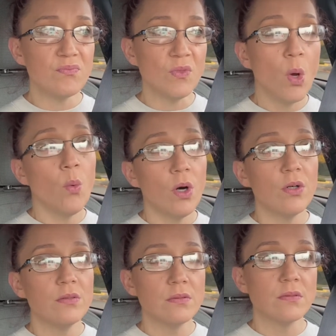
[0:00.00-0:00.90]

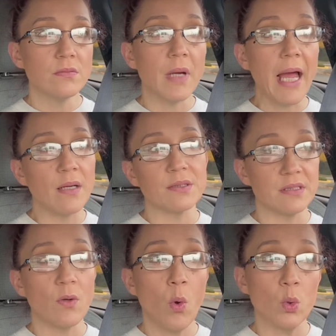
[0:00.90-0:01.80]

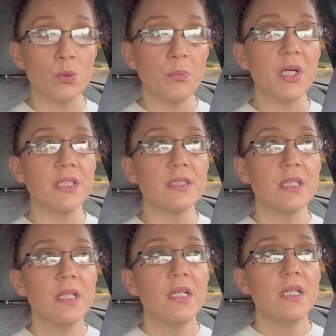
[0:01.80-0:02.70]
old, but
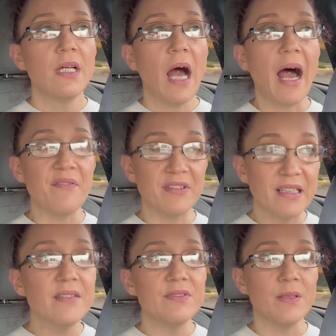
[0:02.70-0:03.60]
I've
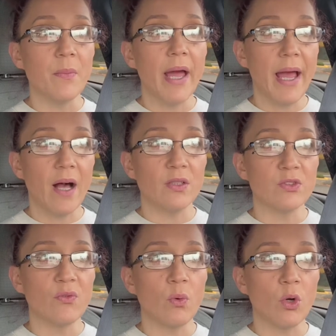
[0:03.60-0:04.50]
lived in my house
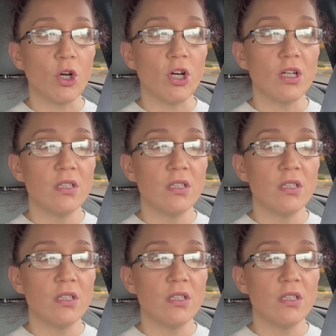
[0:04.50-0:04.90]
for